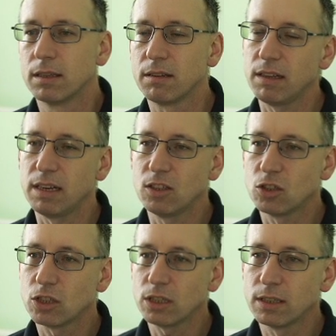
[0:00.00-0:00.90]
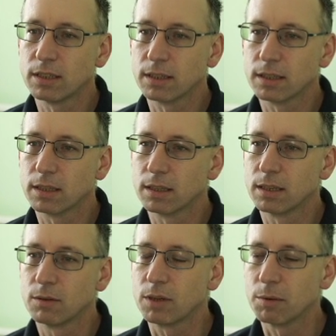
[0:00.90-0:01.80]
Is it an integer?
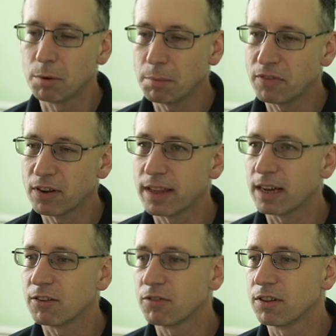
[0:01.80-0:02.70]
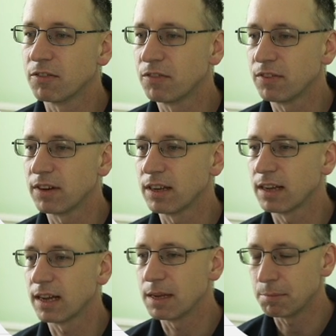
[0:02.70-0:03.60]
We can probably find that out from the
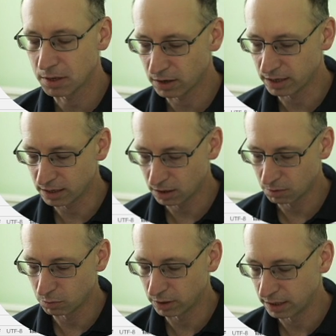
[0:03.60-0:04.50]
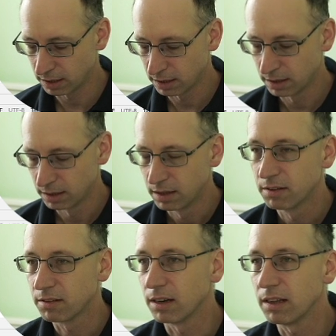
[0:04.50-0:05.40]
Flickr API, can't we?
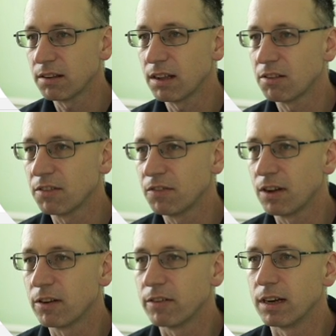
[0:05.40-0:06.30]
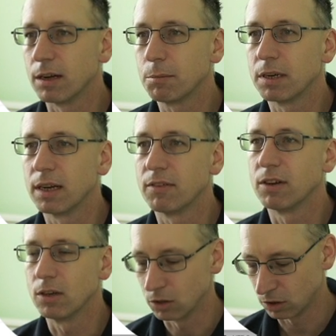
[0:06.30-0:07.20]
So let's get Safari up and have
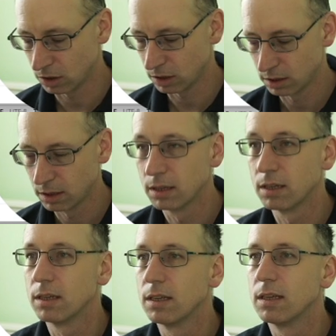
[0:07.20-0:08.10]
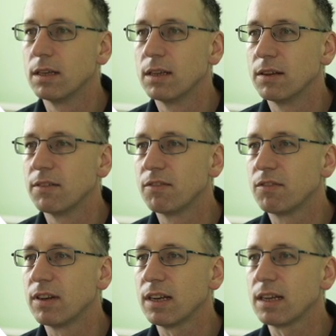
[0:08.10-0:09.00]
a look.
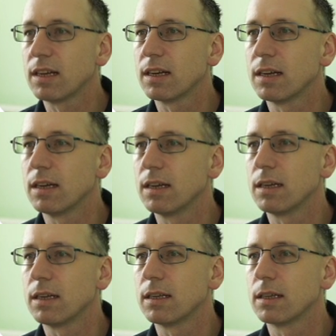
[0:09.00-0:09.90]
Flickr.